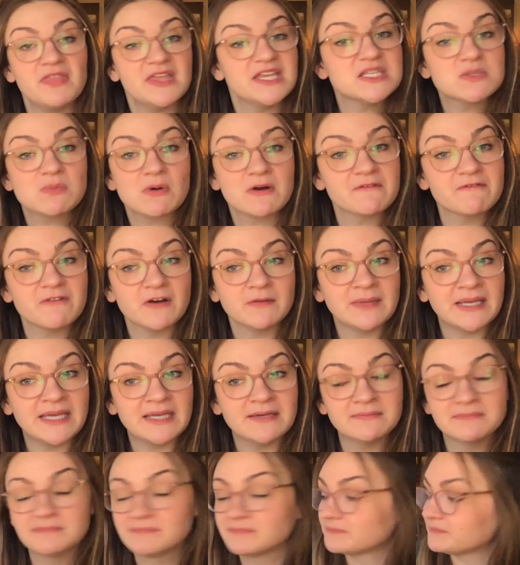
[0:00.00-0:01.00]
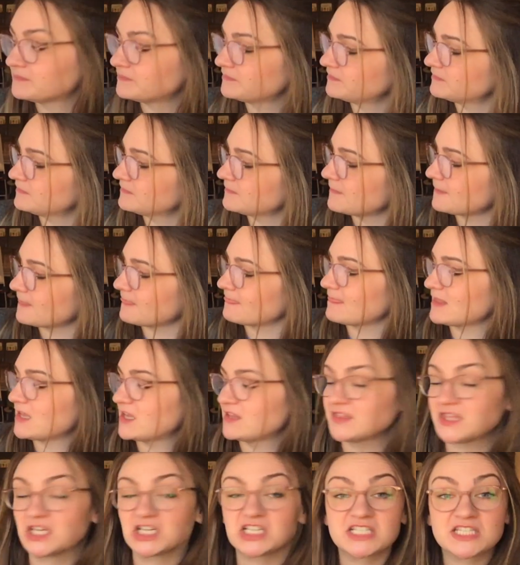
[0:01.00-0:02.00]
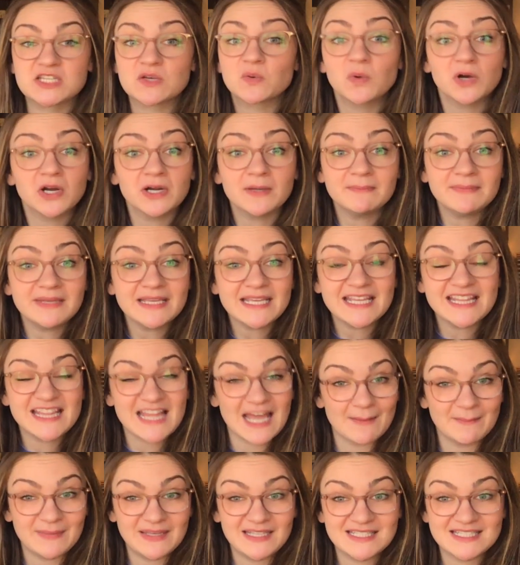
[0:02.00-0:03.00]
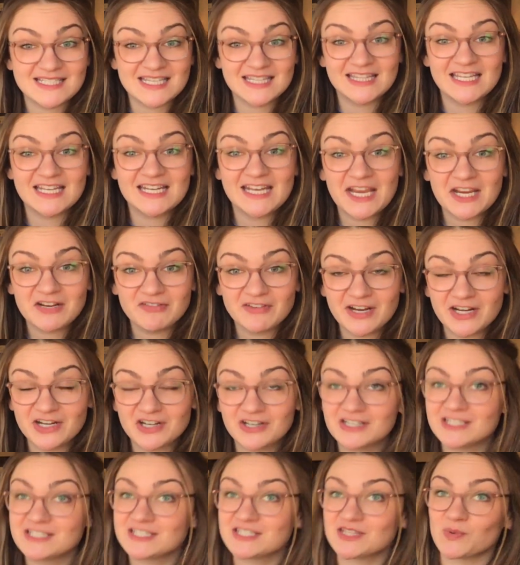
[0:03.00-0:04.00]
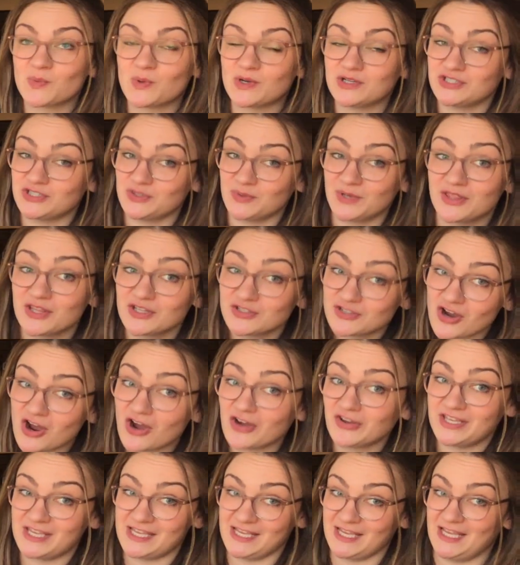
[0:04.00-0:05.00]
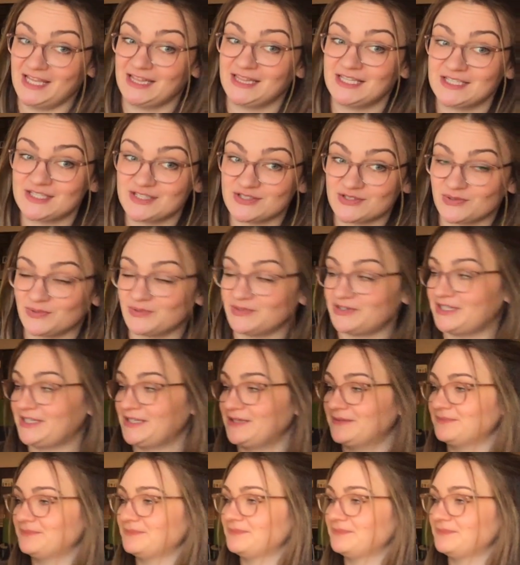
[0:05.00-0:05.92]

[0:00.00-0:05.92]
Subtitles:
this one for me. There's the word me. That means that the narrator is the one doing the talking in this story.